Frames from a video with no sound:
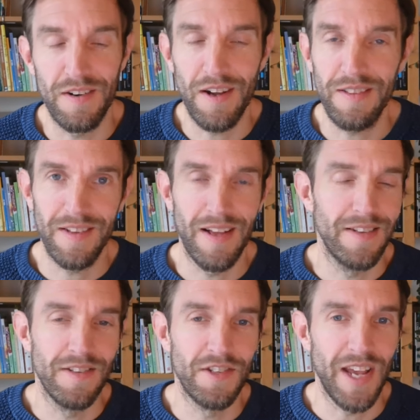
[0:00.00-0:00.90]
They're not
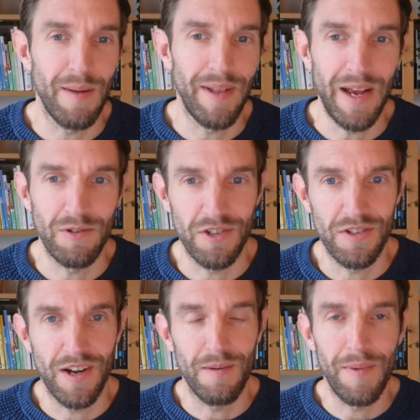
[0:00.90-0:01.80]
the same
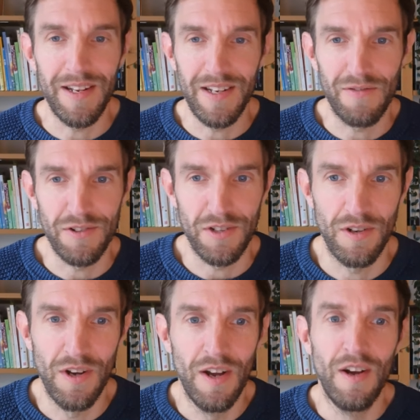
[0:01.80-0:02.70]
languages. There are many differences.